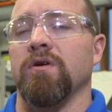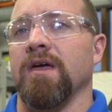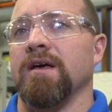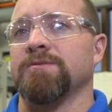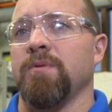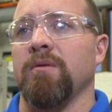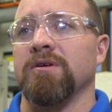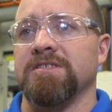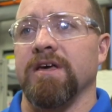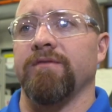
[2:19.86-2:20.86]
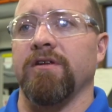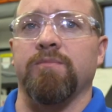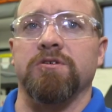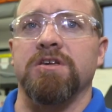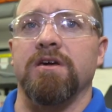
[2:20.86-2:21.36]
would guess, probably
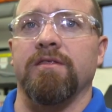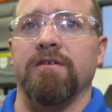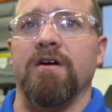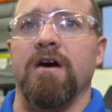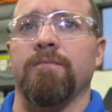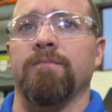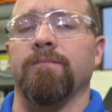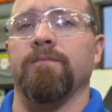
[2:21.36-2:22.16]
70% of the time.